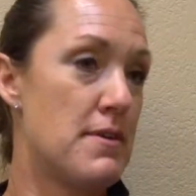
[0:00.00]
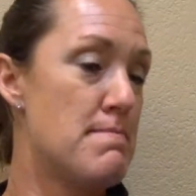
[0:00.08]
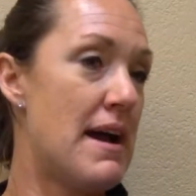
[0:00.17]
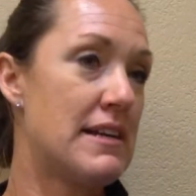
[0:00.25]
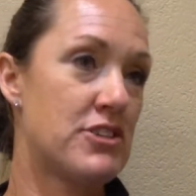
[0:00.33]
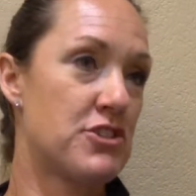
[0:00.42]
The
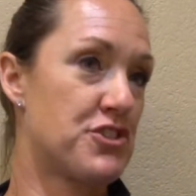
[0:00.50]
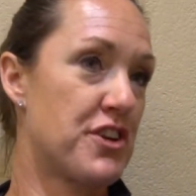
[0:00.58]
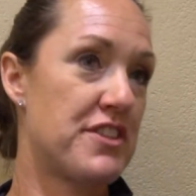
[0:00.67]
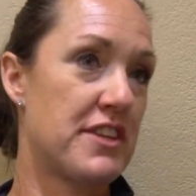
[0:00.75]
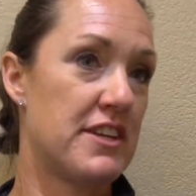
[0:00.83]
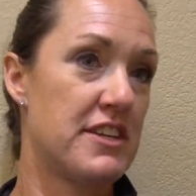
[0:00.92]
Master
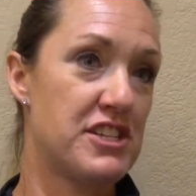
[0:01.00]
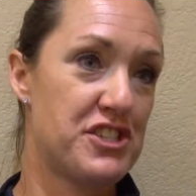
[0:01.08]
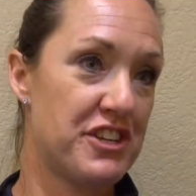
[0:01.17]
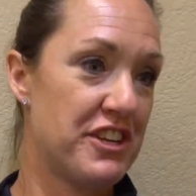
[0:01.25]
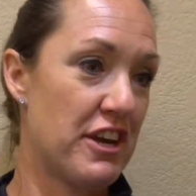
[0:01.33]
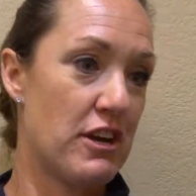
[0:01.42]
Strength and
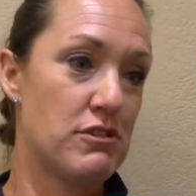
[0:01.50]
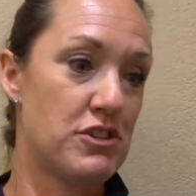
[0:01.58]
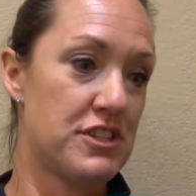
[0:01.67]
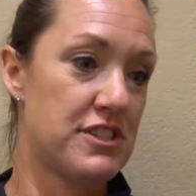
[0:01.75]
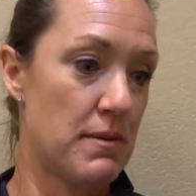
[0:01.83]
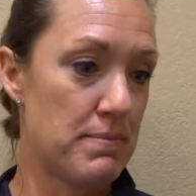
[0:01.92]
Conditioning
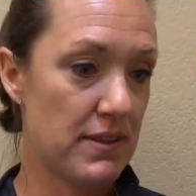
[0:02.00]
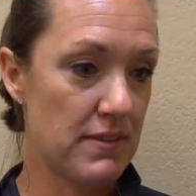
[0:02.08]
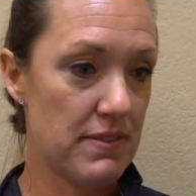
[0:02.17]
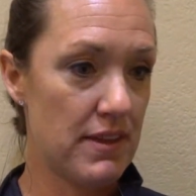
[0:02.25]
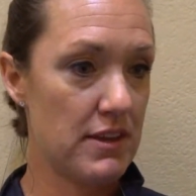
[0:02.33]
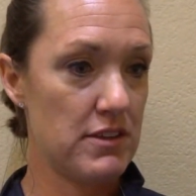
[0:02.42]
Coach is
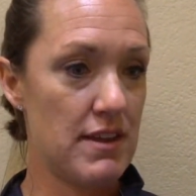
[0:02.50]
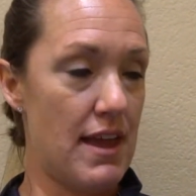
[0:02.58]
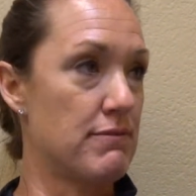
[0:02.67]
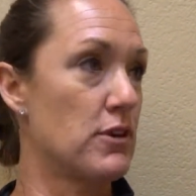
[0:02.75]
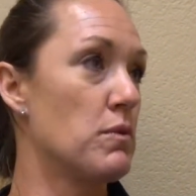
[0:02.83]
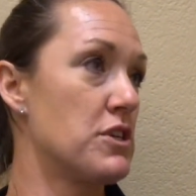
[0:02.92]
something that
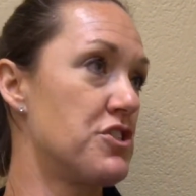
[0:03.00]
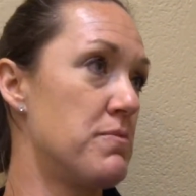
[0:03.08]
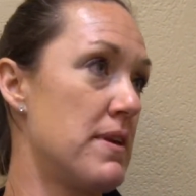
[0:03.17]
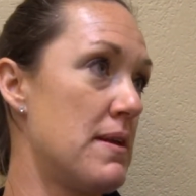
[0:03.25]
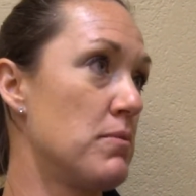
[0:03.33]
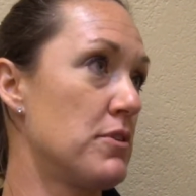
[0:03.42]
everyone
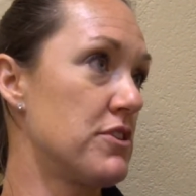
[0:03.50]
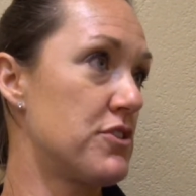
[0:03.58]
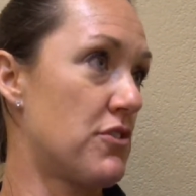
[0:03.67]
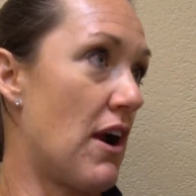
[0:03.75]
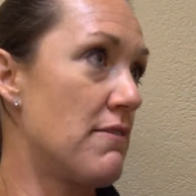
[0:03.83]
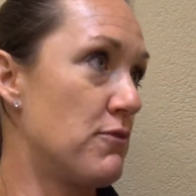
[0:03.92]
should be able to
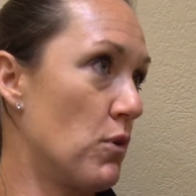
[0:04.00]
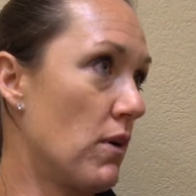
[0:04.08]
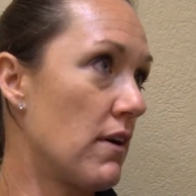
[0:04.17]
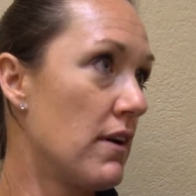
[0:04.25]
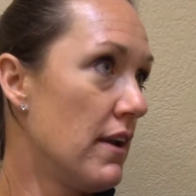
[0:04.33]
strive for.